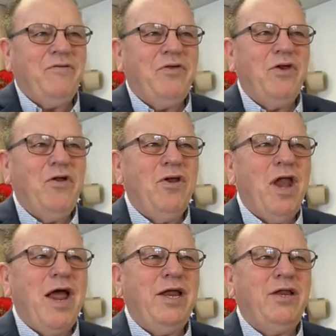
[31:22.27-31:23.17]
If you
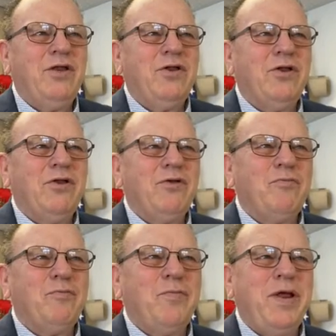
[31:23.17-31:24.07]
don't like
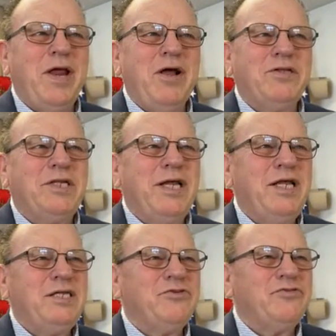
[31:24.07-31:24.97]

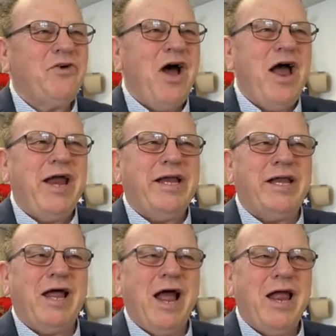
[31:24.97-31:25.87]
BLTs,
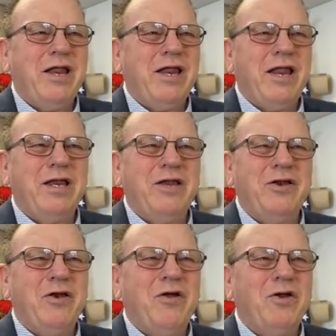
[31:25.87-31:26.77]
fine.
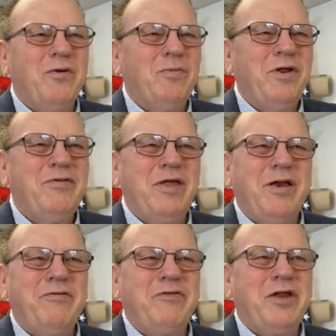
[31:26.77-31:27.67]
You believe
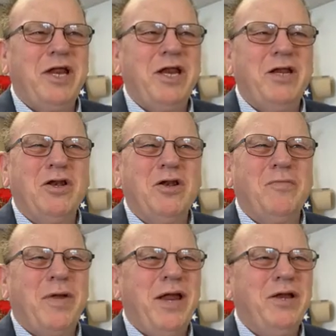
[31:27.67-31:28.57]
that if you eat a
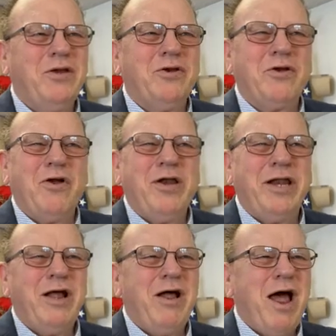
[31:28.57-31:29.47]
little bacon, you're
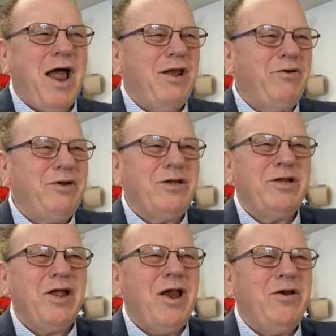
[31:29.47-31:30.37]
going to hell. I
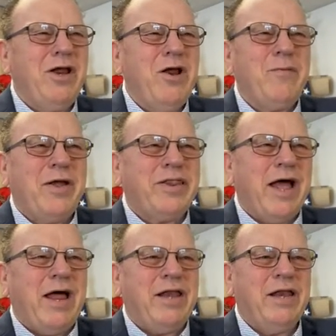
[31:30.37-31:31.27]
don't care about
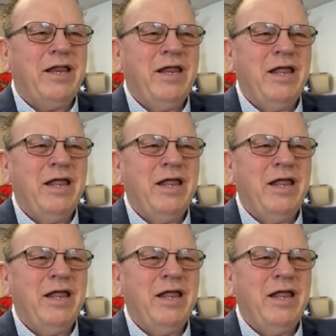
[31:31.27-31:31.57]
that.